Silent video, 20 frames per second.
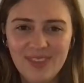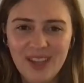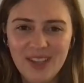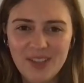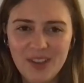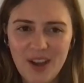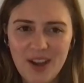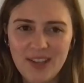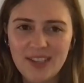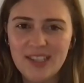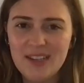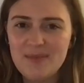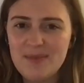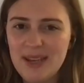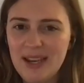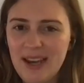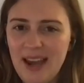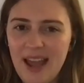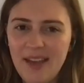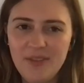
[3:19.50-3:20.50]
That's awesome.
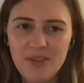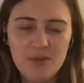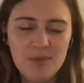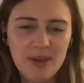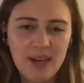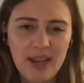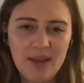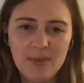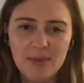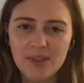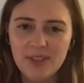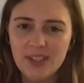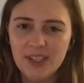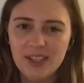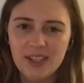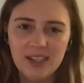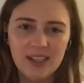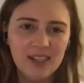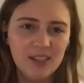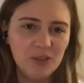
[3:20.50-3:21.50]
And have you been able
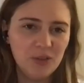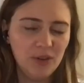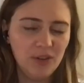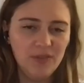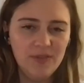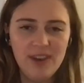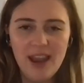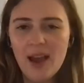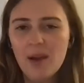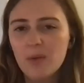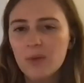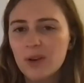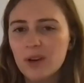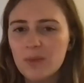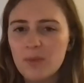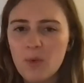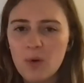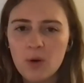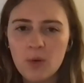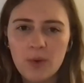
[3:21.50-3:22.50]
to sort of network
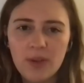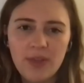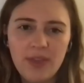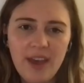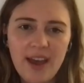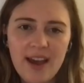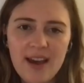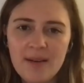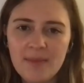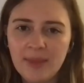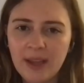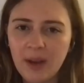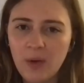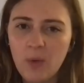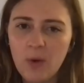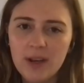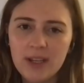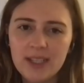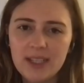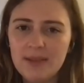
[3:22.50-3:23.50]
more with them? Like,
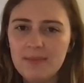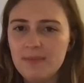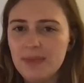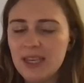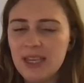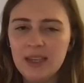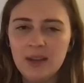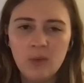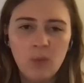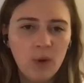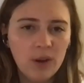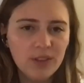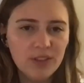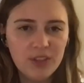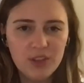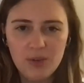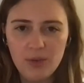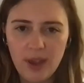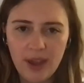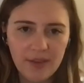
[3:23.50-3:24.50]
what does it mean
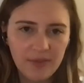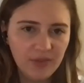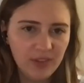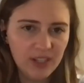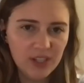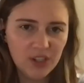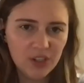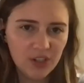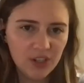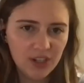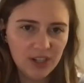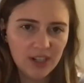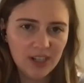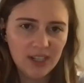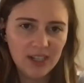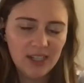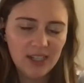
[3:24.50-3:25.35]
once you get featured?